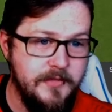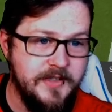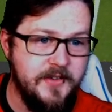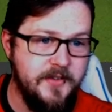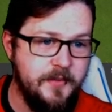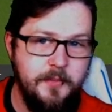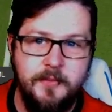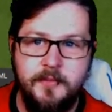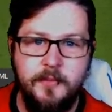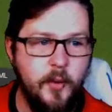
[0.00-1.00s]
That's
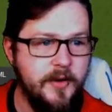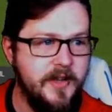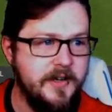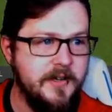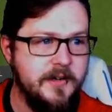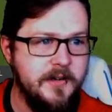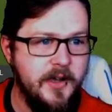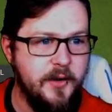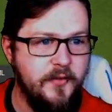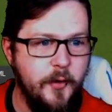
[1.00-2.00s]
more than I
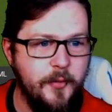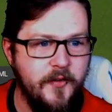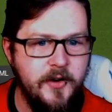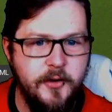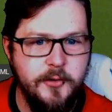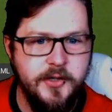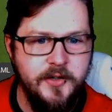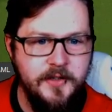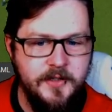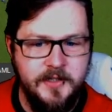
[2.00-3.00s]
could have hoped for. Cujo
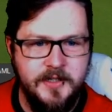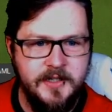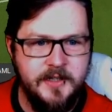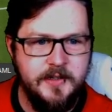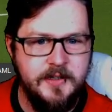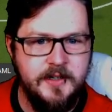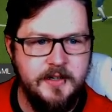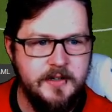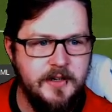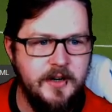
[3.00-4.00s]

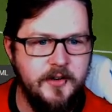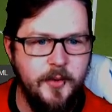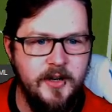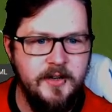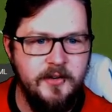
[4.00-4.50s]
clears the ball.